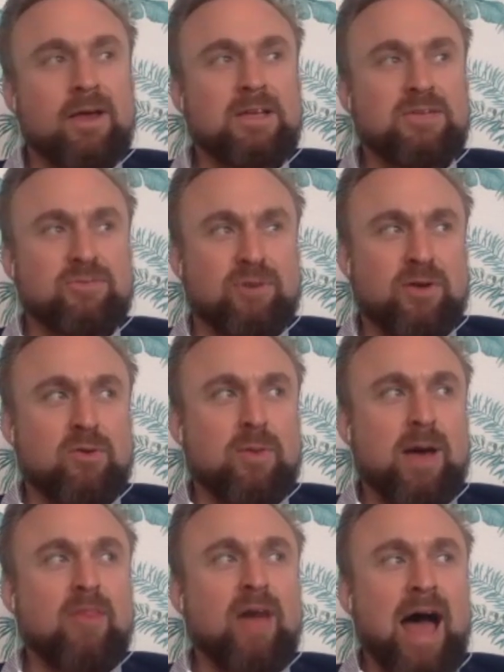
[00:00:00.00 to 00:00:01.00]
is really all
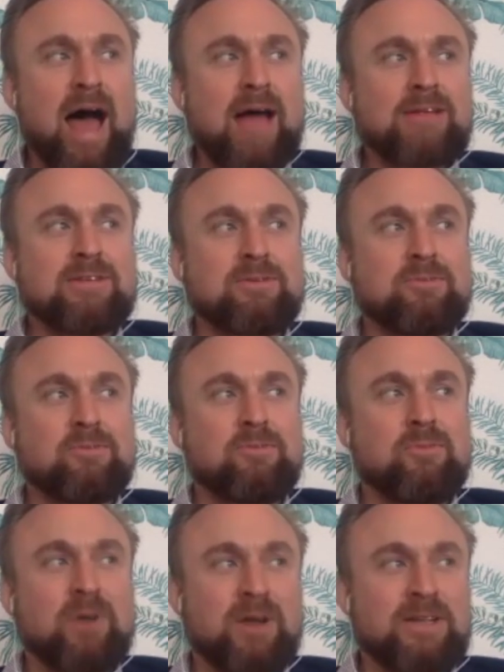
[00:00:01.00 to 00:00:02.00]
about that. So
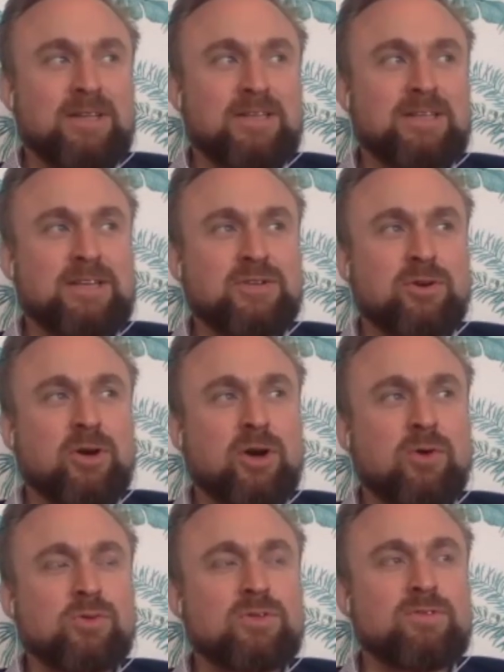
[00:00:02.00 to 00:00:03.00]
when I did this session on
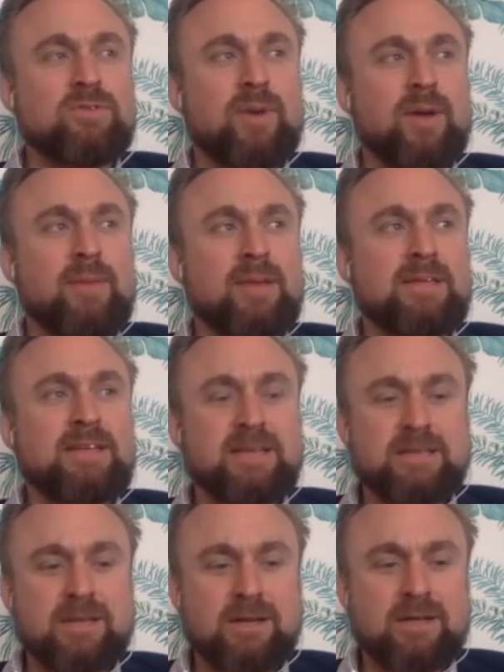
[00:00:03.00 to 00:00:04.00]
goals for my
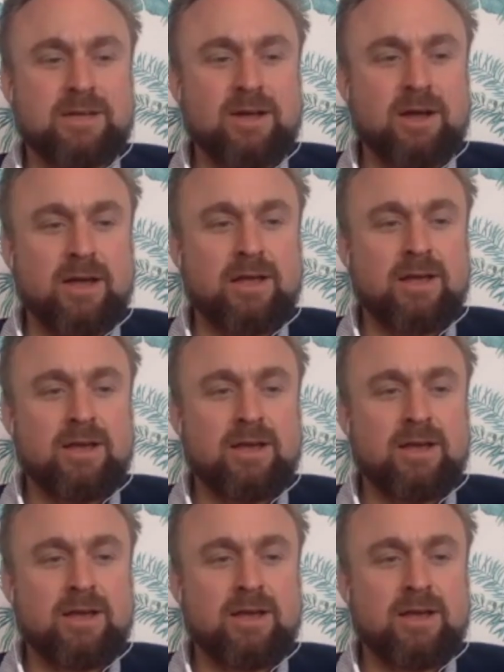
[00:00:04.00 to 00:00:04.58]
mentees last night,